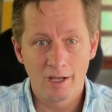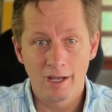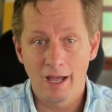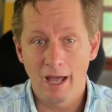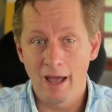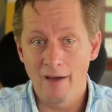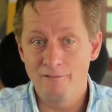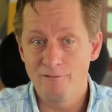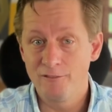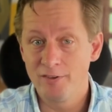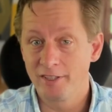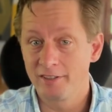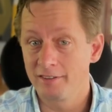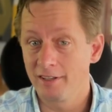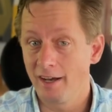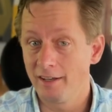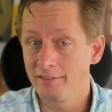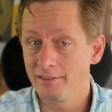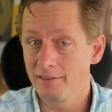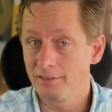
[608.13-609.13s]

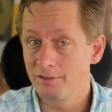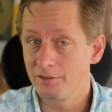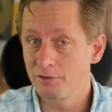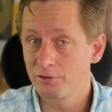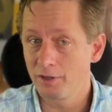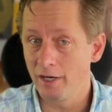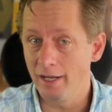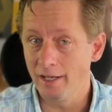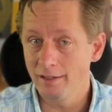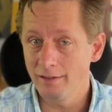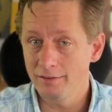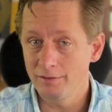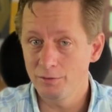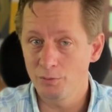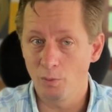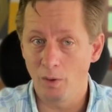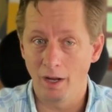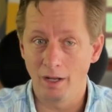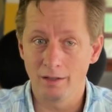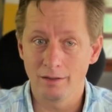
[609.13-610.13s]
emphasizing strengths
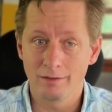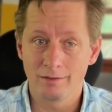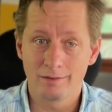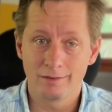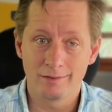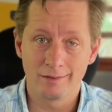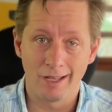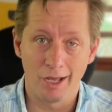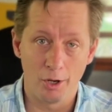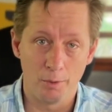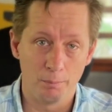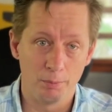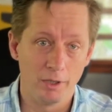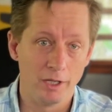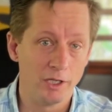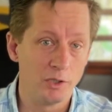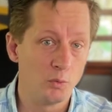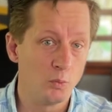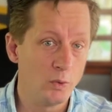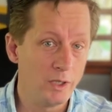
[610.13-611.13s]
while
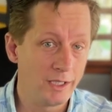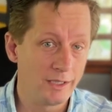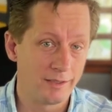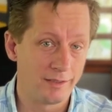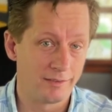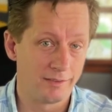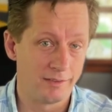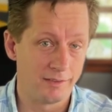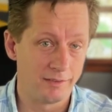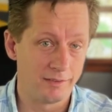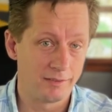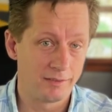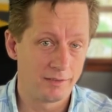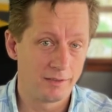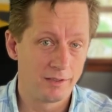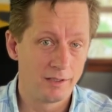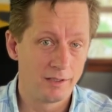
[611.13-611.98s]
downplaying weaknesses,